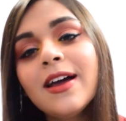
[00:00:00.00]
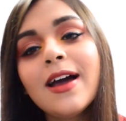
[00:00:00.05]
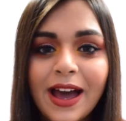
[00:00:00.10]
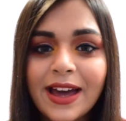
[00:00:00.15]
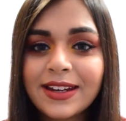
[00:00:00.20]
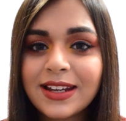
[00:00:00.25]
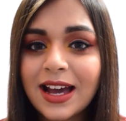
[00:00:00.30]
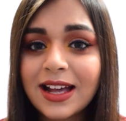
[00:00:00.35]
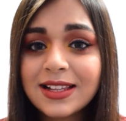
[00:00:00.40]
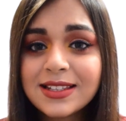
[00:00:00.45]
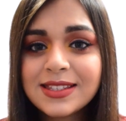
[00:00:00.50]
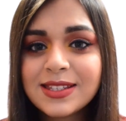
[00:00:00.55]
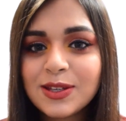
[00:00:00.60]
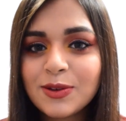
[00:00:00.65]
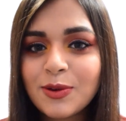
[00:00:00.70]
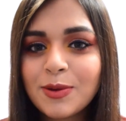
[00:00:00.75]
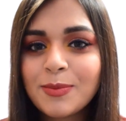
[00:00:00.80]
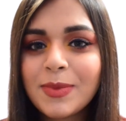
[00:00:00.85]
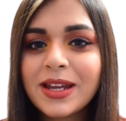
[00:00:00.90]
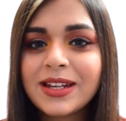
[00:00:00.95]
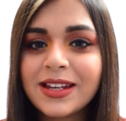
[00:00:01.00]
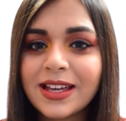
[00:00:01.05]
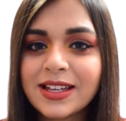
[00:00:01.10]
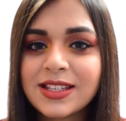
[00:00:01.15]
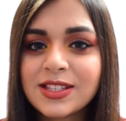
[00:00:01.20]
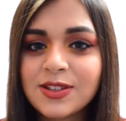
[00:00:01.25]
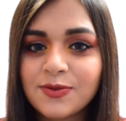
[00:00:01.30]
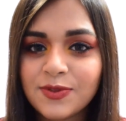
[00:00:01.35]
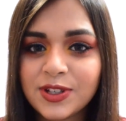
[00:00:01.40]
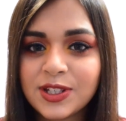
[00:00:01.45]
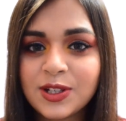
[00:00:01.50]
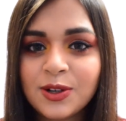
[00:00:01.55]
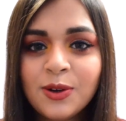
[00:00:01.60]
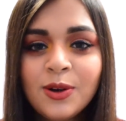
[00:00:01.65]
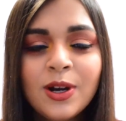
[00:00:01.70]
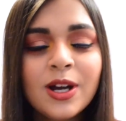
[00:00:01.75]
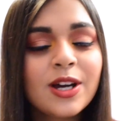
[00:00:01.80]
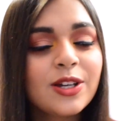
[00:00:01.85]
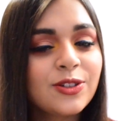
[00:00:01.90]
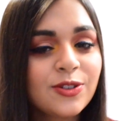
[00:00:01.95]
And I'll see you in my next video.
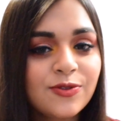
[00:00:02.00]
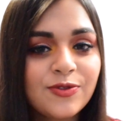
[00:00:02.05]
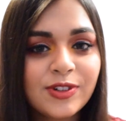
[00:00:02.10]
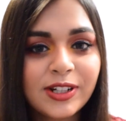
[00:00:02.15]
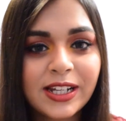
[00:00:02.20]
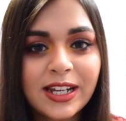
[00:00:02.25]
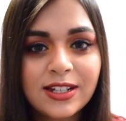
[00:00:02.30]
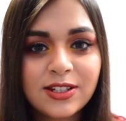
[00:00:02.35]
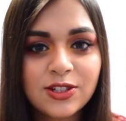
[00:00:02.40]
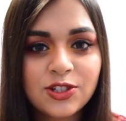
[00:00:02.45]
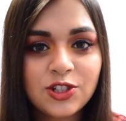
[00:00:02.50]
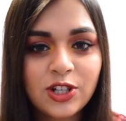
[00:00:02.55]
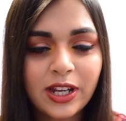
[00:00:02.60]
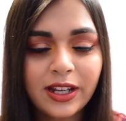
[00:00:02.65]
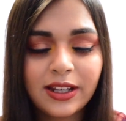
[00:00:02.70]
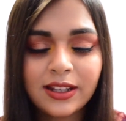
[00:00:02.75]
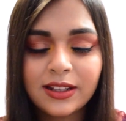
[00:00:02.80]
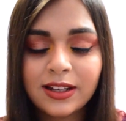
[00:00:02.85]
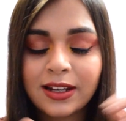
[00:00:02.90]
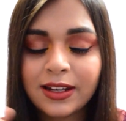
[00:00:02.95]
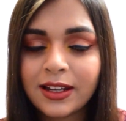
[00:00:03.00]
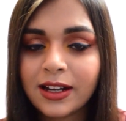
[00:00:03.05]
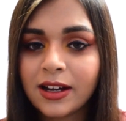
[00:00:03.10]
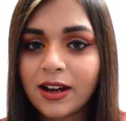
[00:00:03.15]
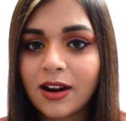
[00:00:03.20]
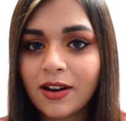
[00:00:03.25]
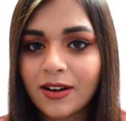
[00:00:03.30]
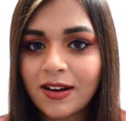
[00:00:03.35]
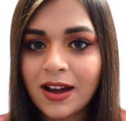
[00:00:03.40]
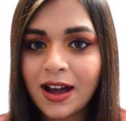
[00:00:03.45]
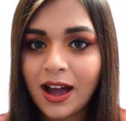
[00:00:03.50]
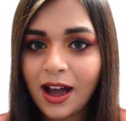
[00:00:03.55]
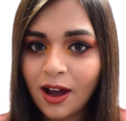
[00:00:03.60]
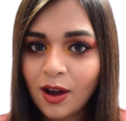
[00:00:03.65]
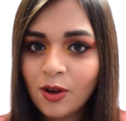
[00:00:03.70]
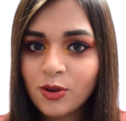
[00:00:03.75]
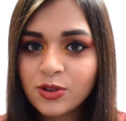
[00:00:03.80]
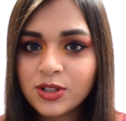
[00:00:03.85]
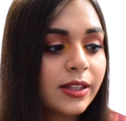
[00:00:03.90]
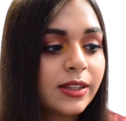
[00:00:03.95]
Don't forget to check Cara
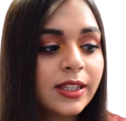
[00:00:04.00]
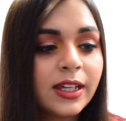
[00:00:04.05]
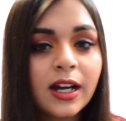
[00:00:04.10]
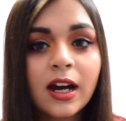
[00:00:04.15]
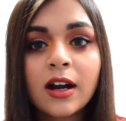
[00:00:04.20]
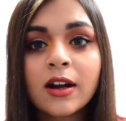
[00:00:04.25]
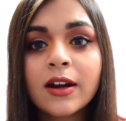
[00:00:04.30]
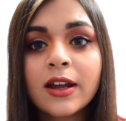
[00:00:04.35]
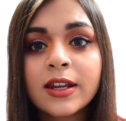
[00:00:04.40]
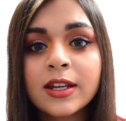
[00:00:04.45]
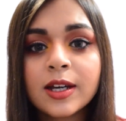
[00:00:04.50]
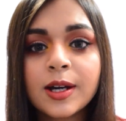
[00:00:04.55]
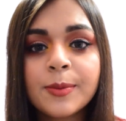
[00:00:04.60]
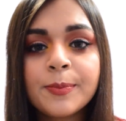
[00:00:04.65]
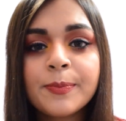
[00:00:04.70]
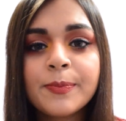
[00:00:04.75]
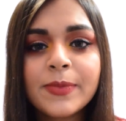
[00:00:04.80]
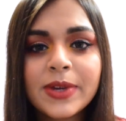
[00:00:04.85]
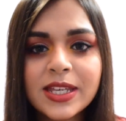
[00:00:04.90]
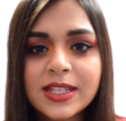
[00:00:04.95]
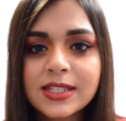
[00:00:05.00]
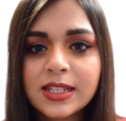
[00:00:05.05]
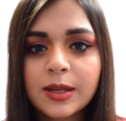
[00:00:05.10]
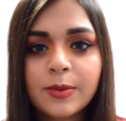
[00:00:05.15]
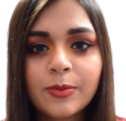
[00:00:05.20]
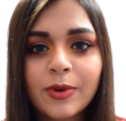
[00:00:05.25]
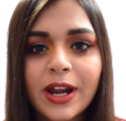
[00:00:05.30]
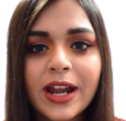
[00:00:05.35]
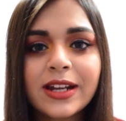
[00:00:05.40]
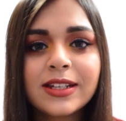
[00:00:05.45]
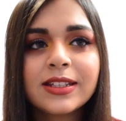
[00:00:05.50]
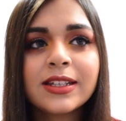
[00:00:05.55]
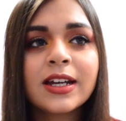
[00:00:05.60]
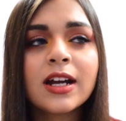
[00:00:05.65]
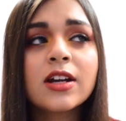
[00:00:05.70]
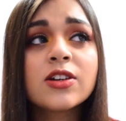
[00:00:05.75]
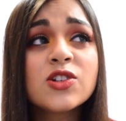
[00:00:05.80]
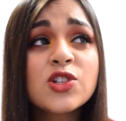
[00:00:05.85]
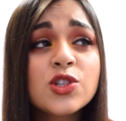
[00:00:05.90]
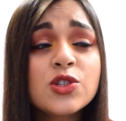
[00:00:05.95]
out. They are an amazing brand. They
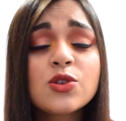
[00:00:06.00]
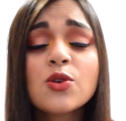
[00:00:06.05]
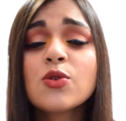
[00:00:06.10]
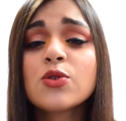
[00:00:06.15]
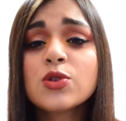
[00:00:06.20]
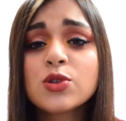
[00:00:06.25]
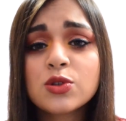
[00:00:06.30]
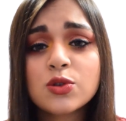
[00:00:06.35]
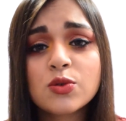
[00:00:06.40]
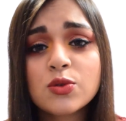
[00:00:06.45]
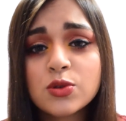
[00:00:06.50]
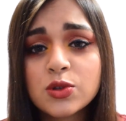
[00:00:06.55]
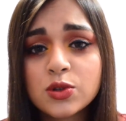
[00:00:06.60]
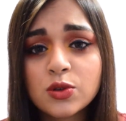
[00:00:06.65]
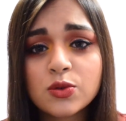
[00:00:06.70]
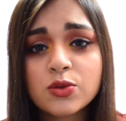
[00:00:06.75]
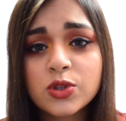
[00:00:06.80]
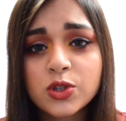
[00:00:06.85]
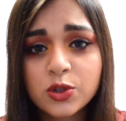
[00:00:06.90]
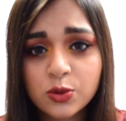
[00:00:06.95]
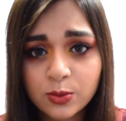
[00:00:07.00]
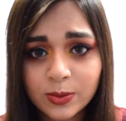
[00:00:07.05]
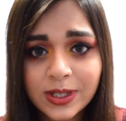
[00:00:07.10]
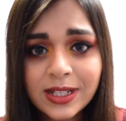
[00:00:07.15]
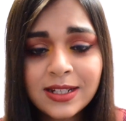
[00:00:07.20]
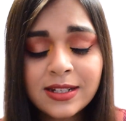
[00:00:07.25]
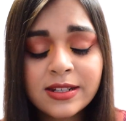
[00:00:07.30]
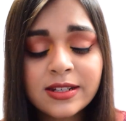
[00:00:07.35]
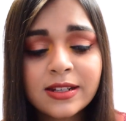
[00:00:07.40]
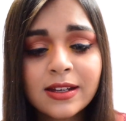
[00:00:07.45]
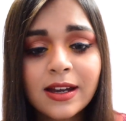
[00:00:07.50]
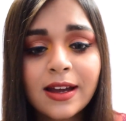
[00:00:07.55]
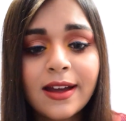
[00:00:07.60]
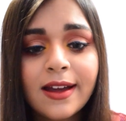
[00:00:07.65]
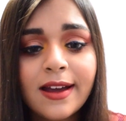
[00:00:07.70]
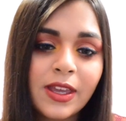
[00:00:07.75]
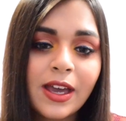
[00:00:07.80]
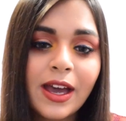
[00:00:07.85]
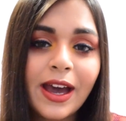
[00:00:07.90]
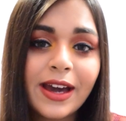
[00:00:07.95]
are so sweet.
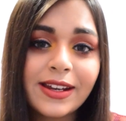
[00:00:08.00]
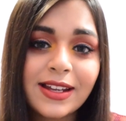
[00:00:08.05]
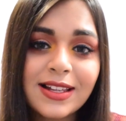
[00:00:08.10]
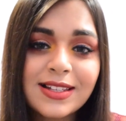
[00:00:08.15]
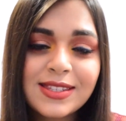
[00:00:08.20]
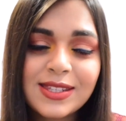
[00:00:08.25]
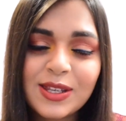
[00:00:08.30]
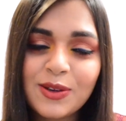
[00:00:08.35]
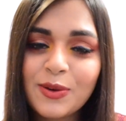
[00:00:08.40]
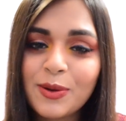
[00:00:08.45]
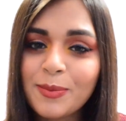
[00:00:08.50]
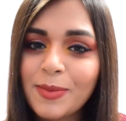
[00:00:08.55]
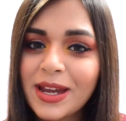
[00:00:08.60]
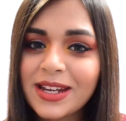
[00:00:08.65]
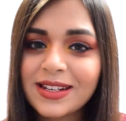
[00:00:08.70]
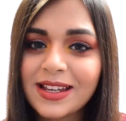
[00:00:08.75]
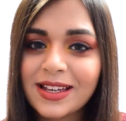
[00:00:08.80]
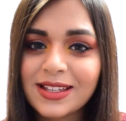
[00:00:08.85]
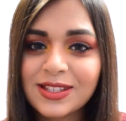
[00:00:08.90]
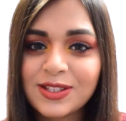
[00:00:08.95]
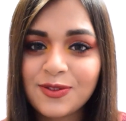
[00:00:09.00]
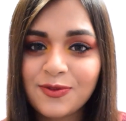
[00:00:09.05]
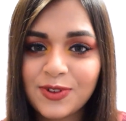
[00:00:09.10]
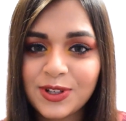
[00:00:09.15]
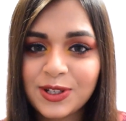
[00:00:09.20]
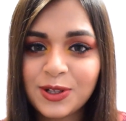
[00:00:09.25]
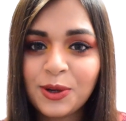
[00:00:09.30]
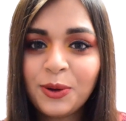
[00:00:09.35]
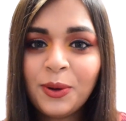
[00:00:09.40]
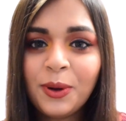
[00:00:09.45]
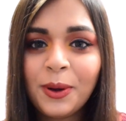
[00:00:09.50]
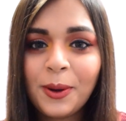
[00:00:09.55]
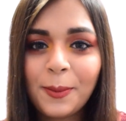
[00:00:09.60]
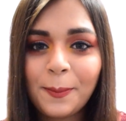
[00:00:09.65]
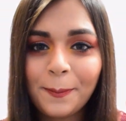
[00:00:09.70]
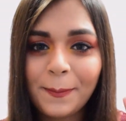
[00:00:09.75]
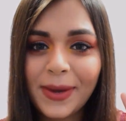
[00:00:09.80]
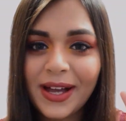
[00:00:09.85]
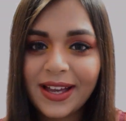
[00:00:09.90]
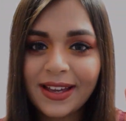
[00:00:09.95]
And I'll see you in my next video.
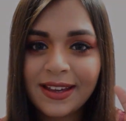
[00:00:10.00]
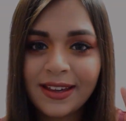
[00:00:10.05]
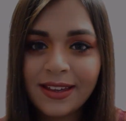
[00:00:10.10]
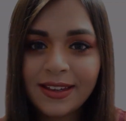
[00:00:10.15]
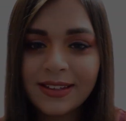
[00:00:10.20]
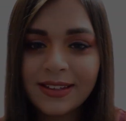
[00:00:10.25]
Bye.